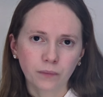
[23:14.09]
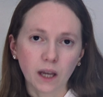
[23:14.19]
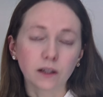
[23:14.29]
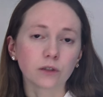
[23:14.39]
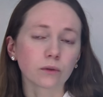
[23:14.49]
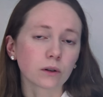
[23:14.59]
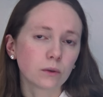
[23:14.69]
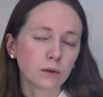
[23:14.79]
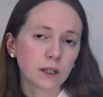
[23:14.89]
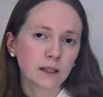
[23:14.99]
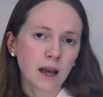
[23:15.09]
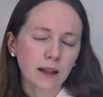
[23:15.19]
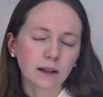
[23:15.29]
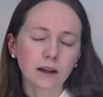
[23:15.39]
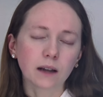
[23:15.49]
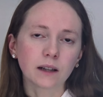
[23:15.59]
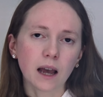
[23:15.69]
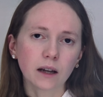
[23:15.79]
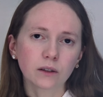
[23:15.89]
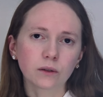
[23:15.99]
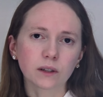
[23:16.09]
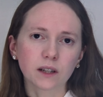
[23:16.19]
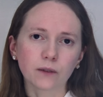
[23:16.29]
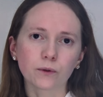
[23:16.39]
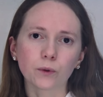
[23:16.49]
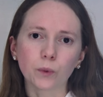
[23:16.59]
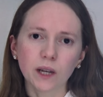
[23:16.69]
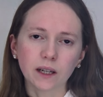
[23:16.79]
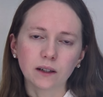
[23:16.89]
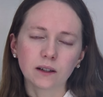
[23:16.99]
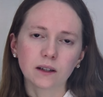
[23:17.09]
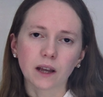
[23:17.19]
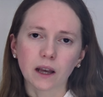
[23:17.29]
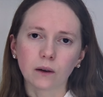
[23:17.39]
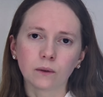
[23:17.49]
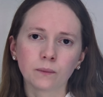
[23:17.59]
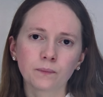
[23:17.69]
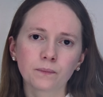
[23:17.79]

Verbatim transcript: It is recorded that her neck took several weeks to heal.